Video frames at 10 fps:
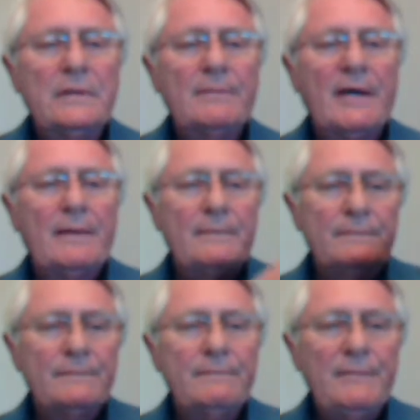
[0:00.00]
Am I
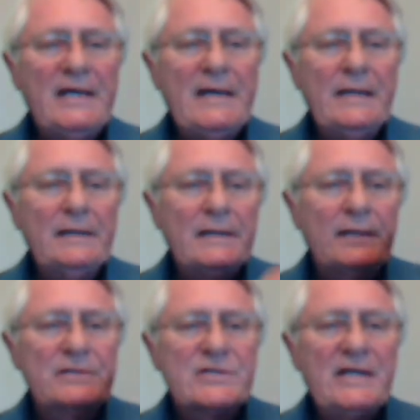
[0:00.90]
meeting,
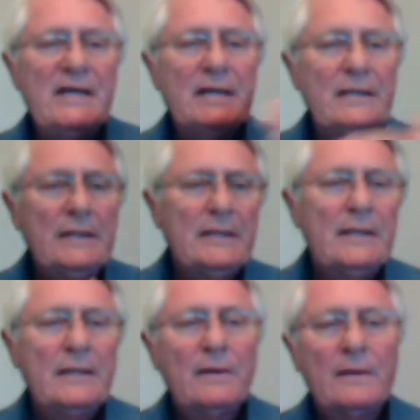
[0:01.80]
exceeding?
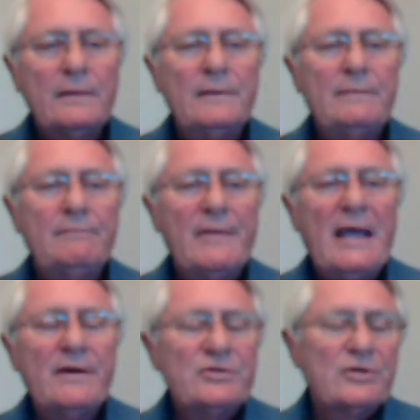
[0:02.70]

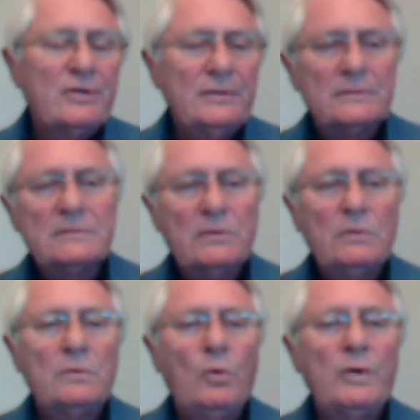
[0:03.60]
Manager,
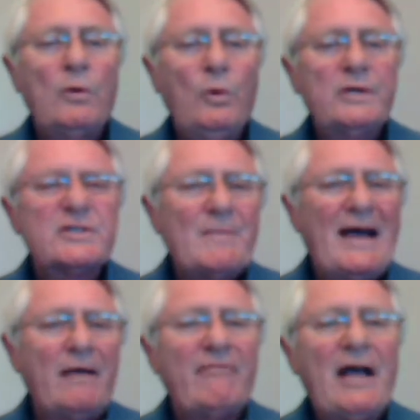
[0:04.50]
what's
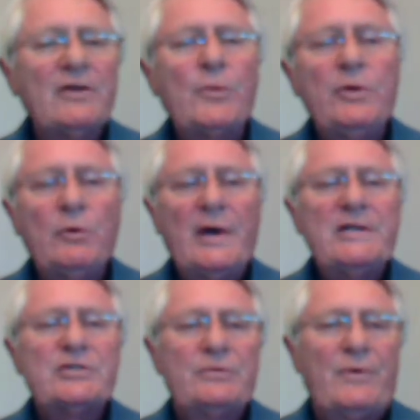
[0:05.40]
my
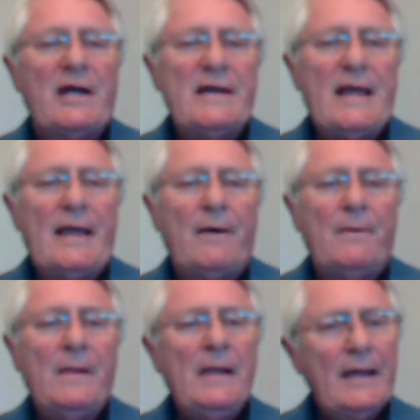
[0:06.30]
evaluation right
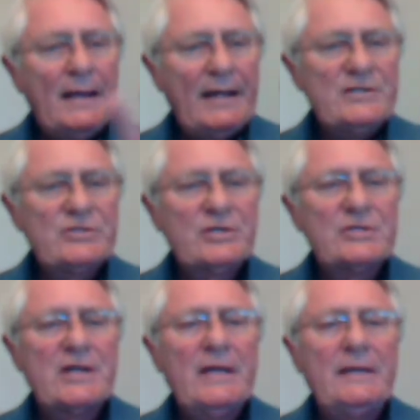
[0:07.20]
now? And that's
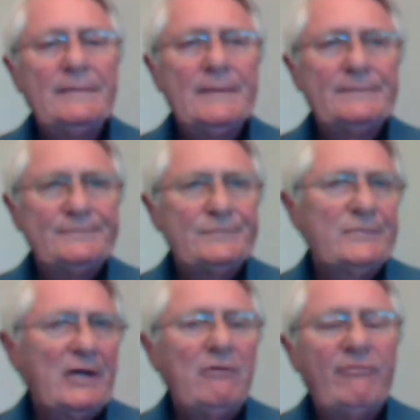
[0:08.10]
just a
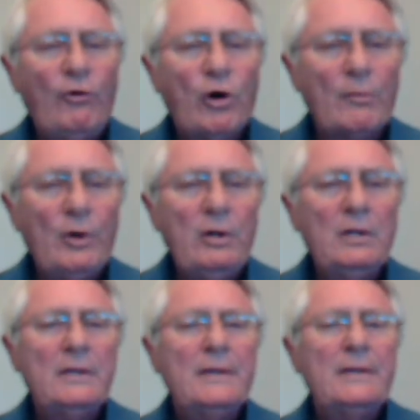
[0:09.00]

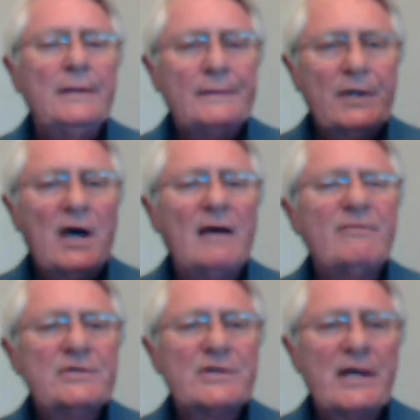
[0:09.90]
formal
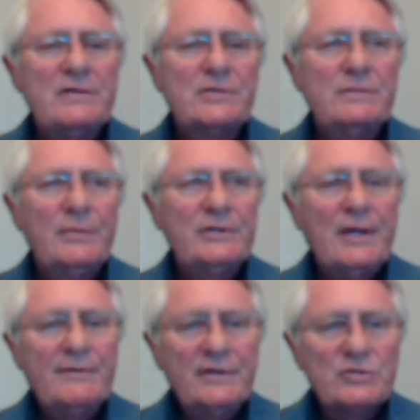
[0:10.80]
conversation, but
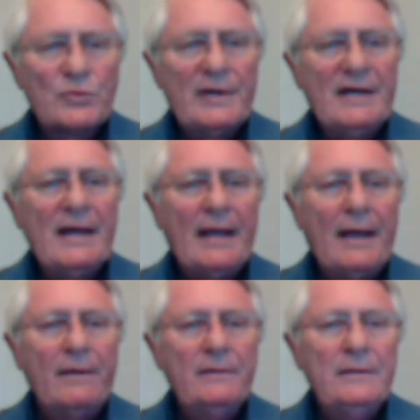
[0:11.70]
nothing's written
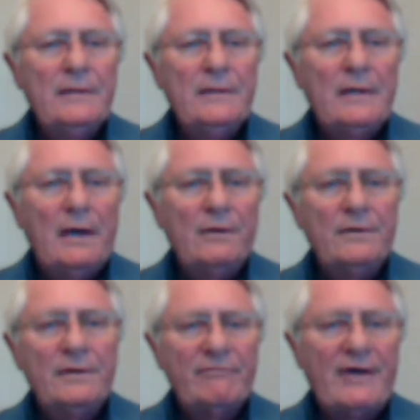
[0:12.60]
down other
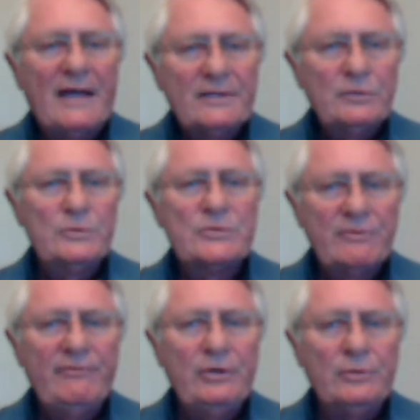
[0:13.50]
than the fact that it was
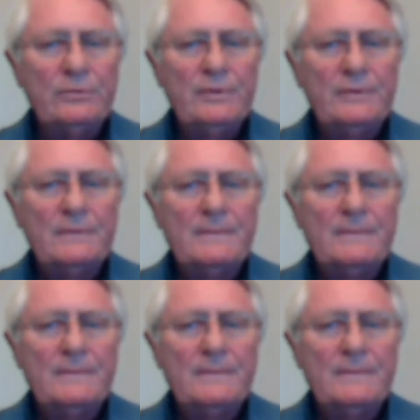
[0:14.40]
reviewed.